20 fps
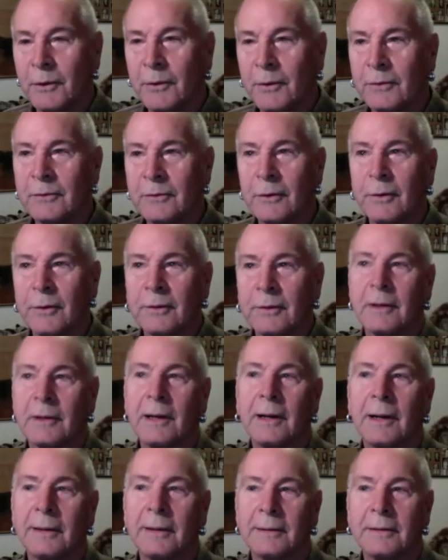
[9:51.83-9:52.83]
So it's kind of
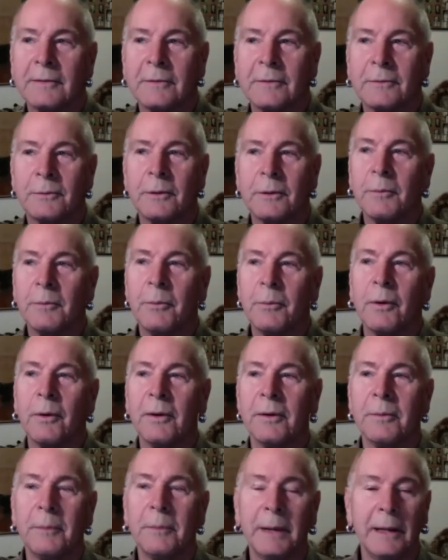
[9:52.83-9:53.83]
like, this is real important
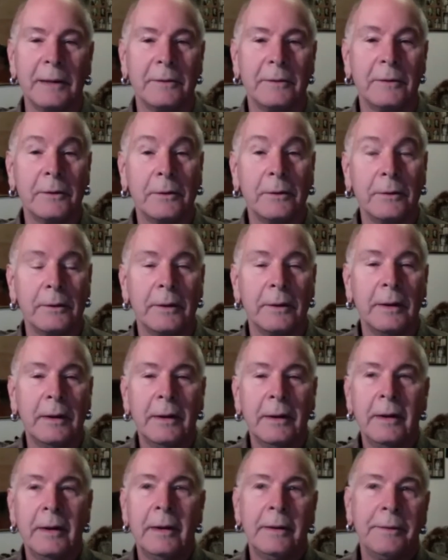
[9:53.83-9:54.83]
to me too.
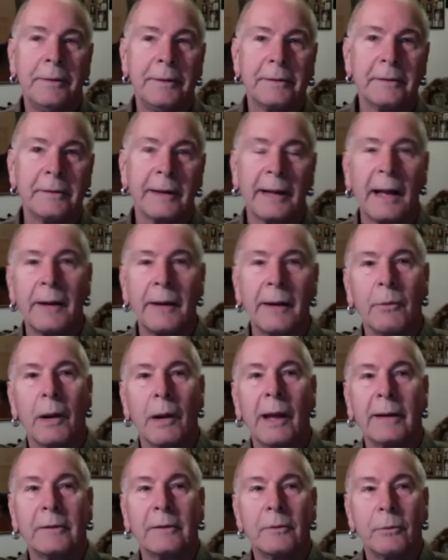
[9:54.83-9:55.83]
It's like, I'd
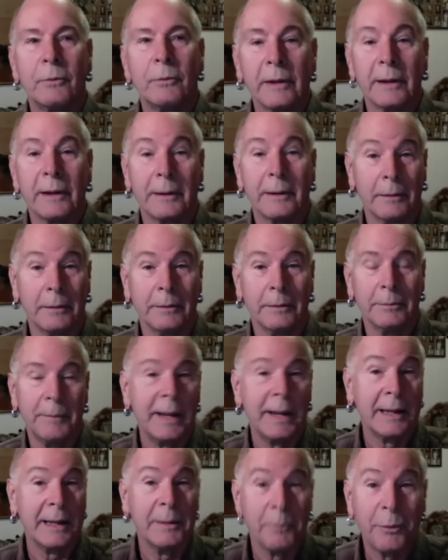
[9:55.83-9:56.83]
like to really make
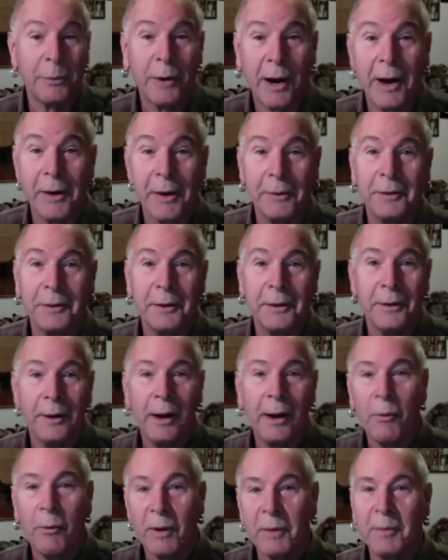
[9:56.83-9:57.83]
him proud. I
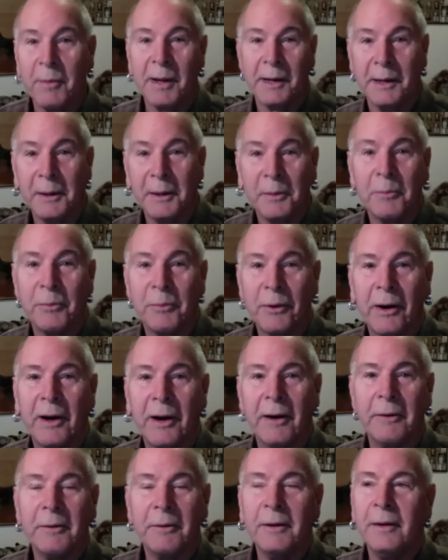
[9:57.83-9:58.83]
want to make him
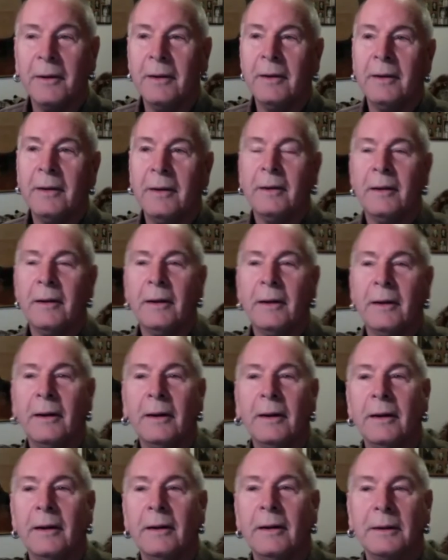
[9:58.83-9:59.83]
proud.
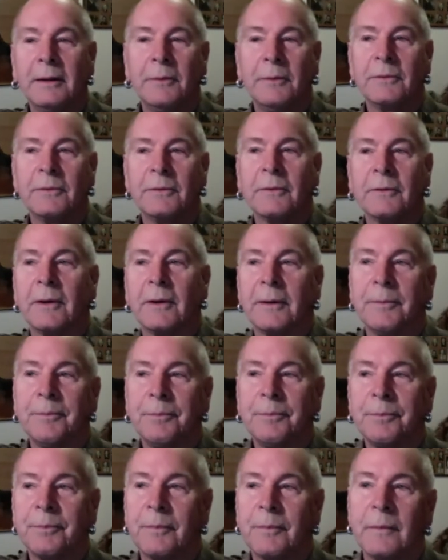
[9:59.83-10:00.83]
He was
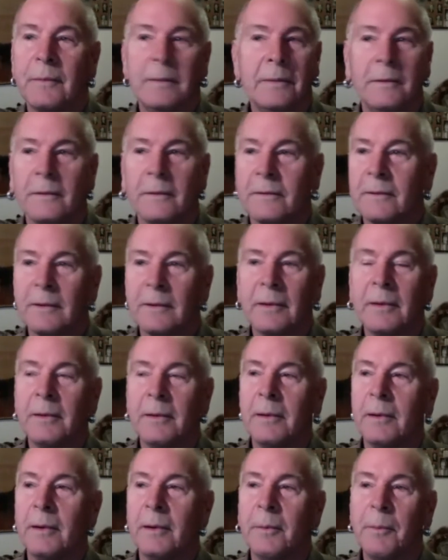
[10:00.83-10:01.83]
just an
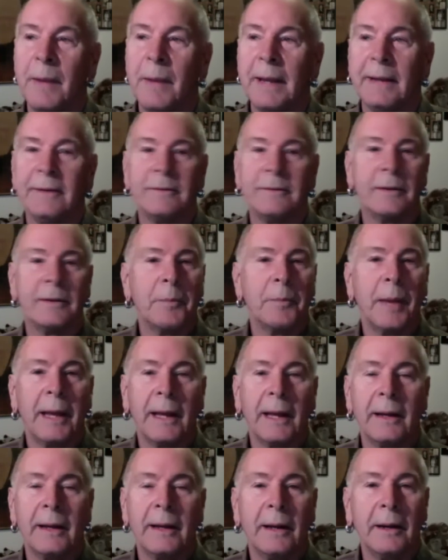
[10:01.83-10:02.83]
amazing man,
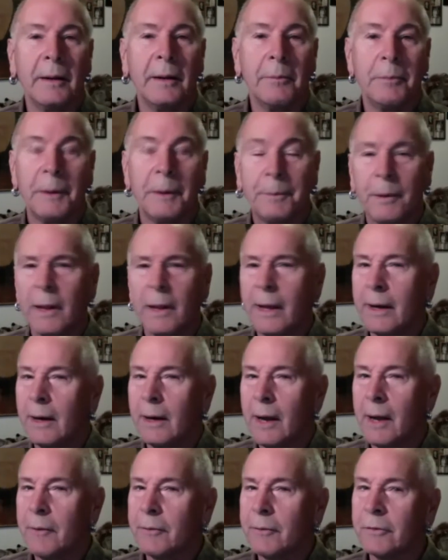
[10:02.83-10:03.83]
and then people had a
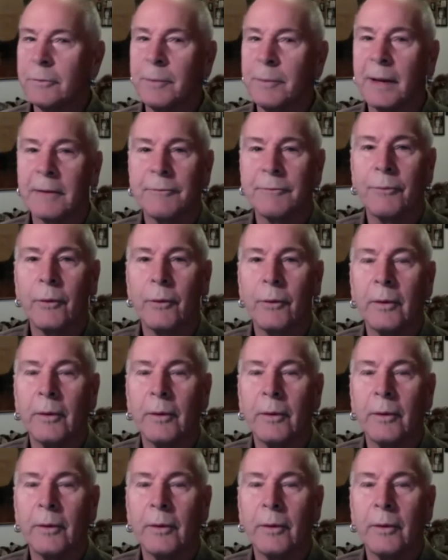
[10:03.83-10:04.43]
lot of respect for him.